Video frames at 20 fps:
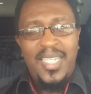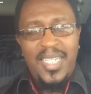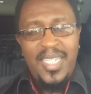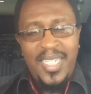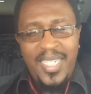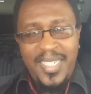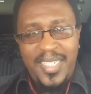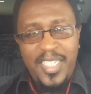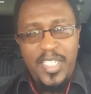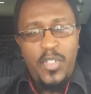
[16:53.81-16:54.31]

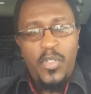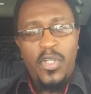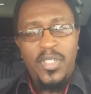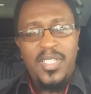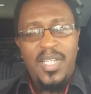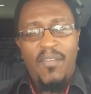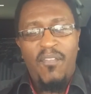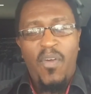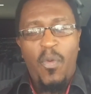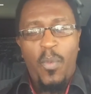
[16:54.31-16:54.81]
he did not
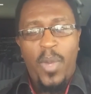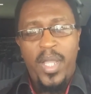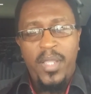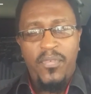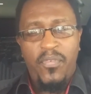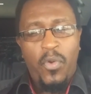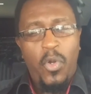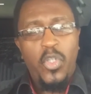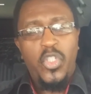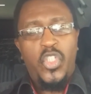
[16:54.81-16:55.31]
have a
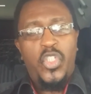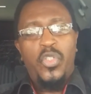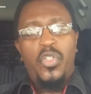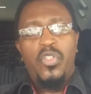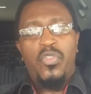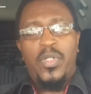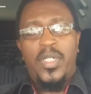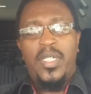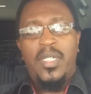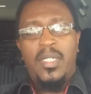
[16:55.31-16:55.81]
wife or
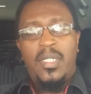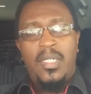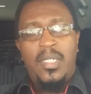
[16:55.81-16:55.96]
children.